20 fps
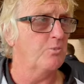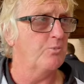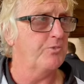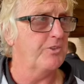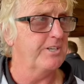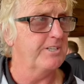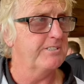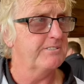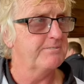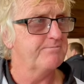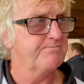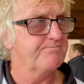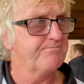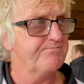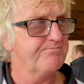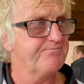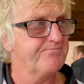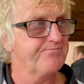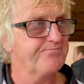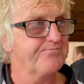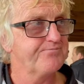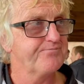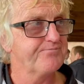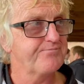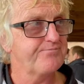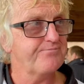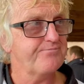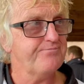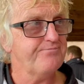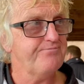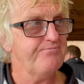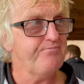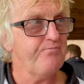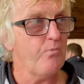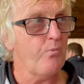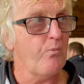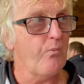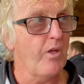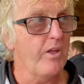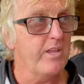And we've been so dominant as well.
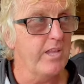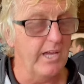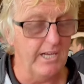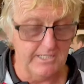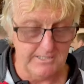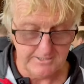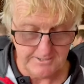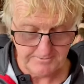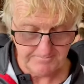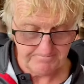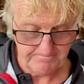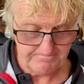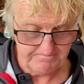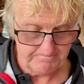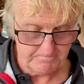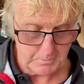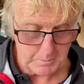But on yeah. the plus side,